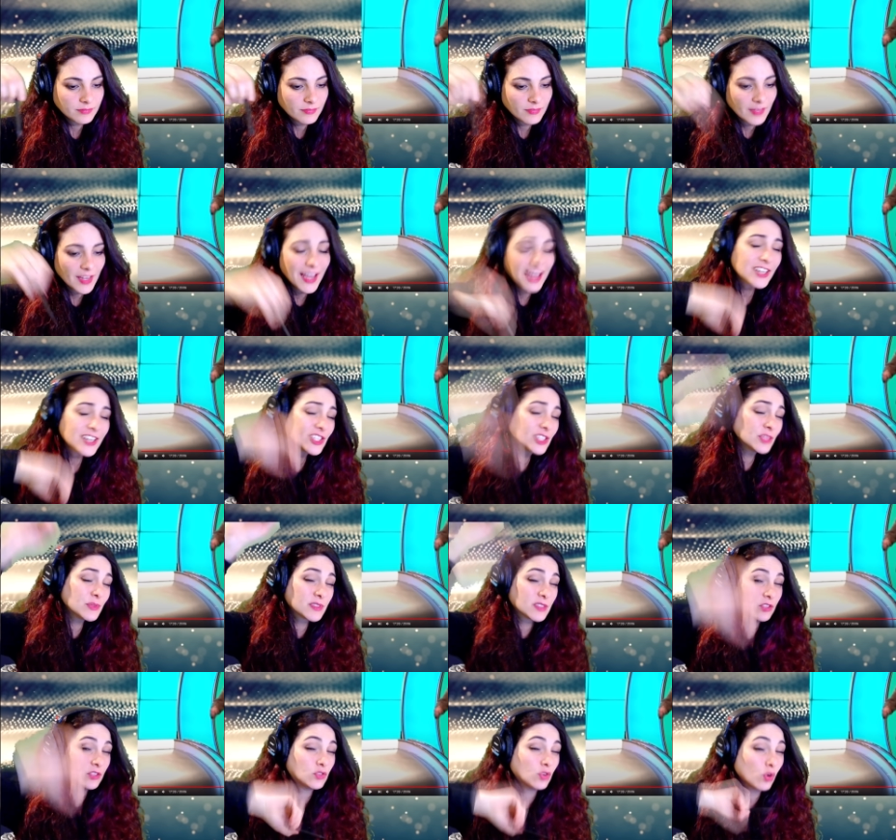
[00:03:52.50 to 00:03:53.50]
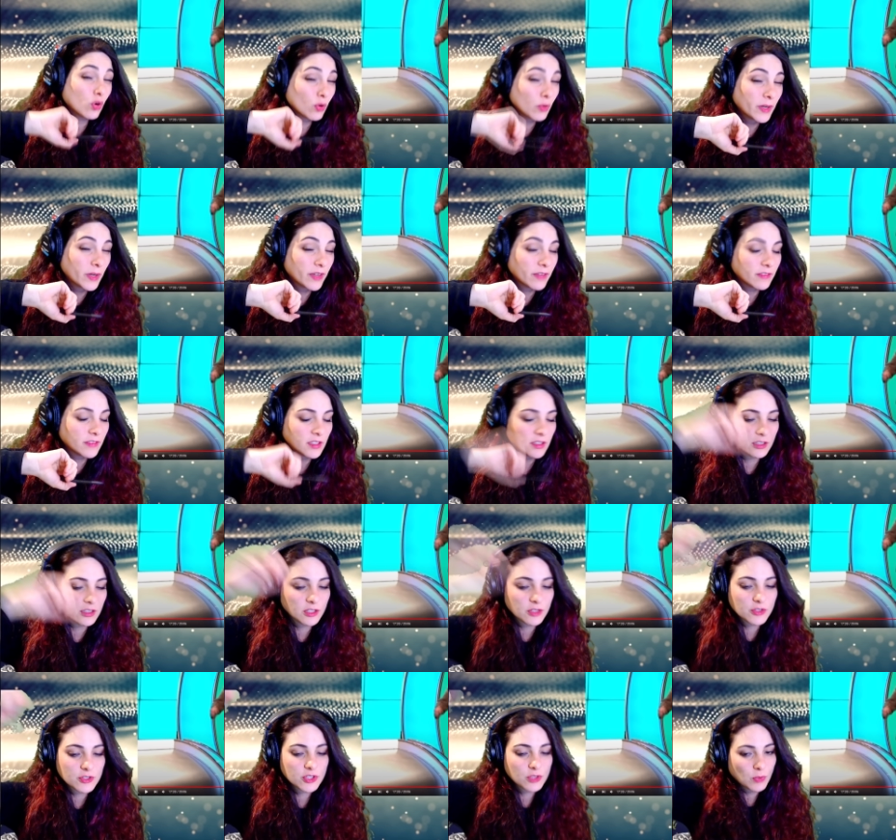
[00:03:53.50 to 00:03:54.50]
actually, it was the doorway of the
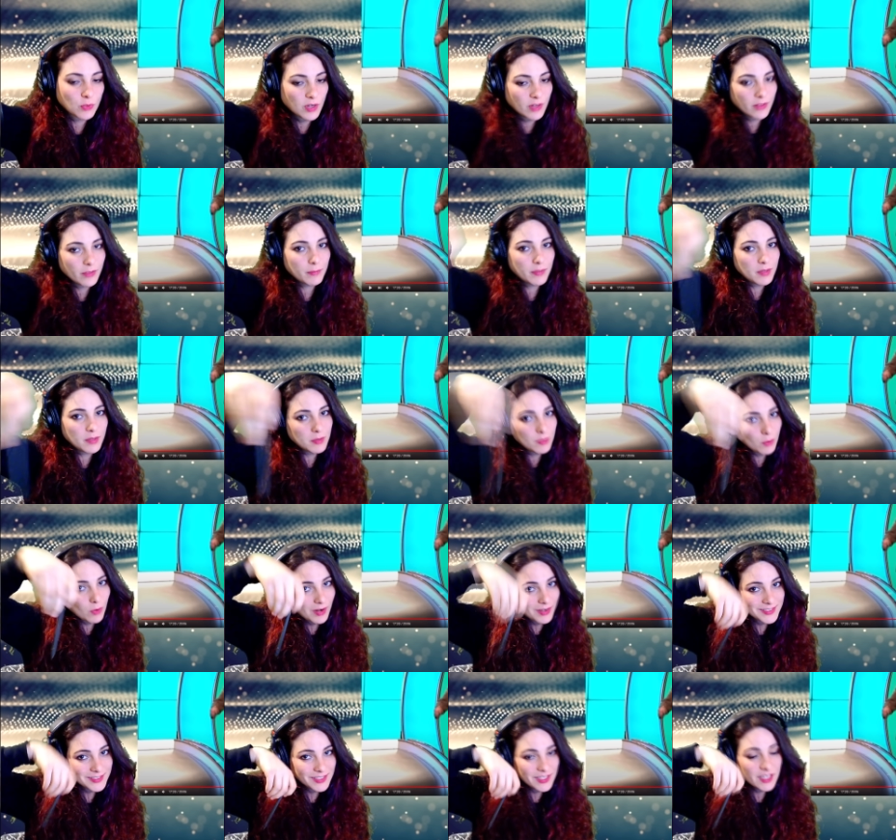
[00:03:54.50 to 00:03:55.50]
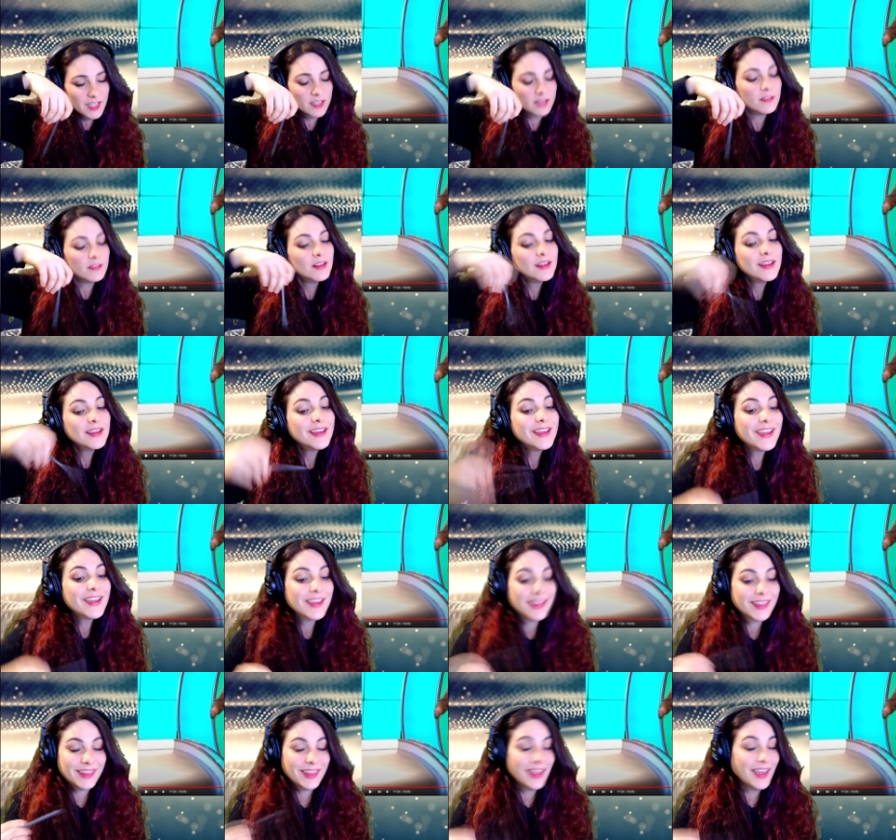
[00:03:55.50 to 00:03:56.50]
enclosure while the baby walks in,
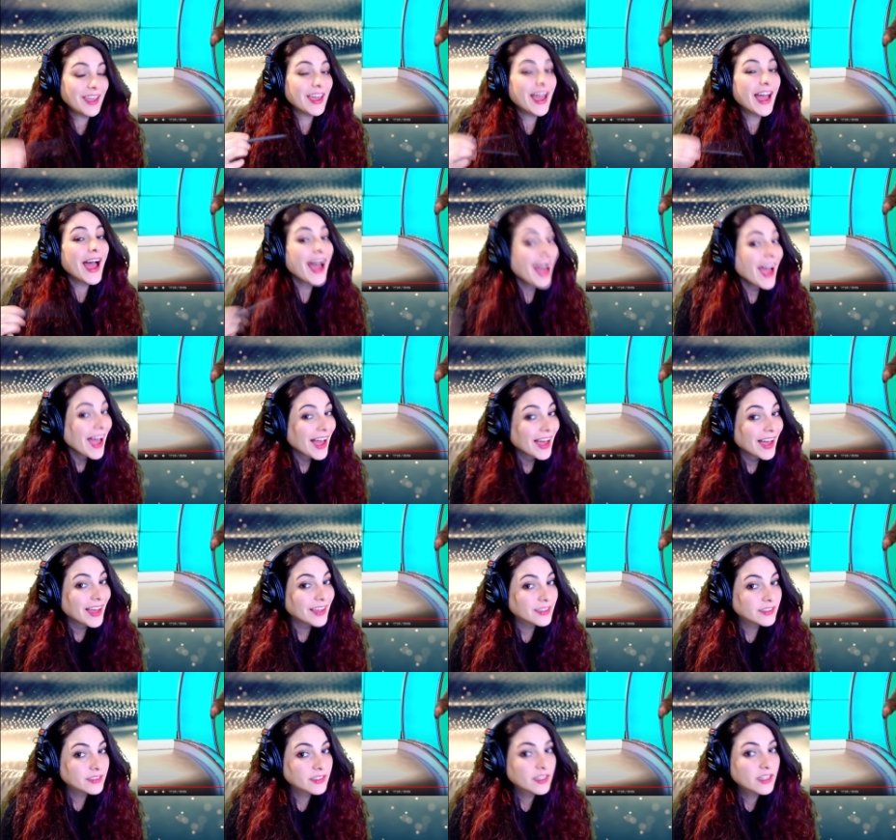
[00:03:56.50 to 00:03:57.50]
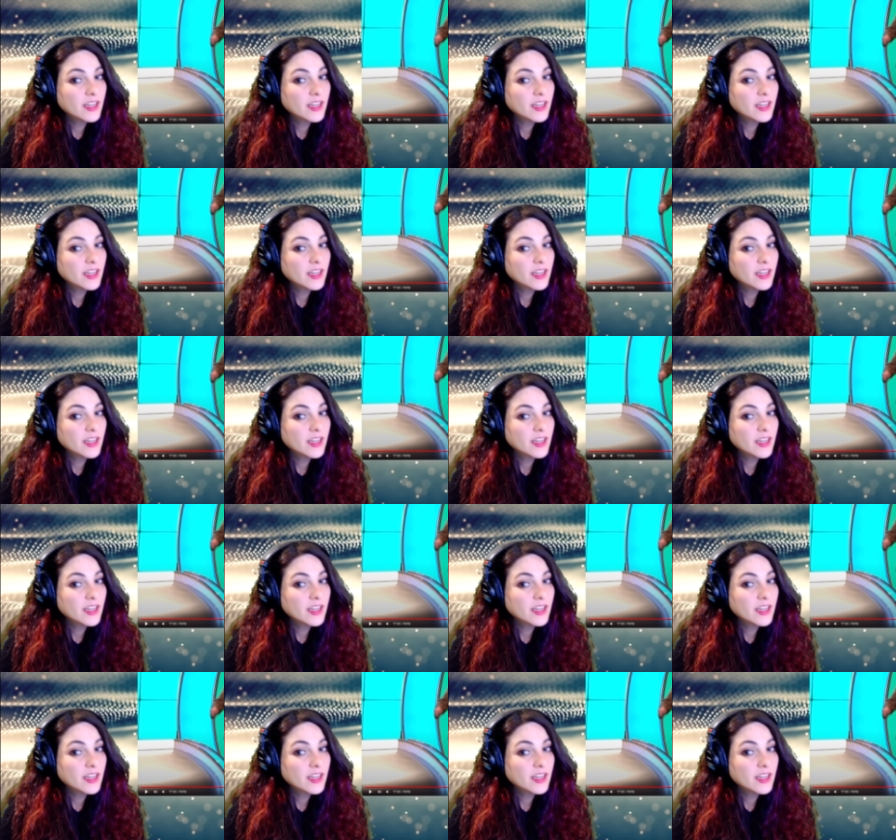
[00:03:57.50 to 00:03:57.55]
they had,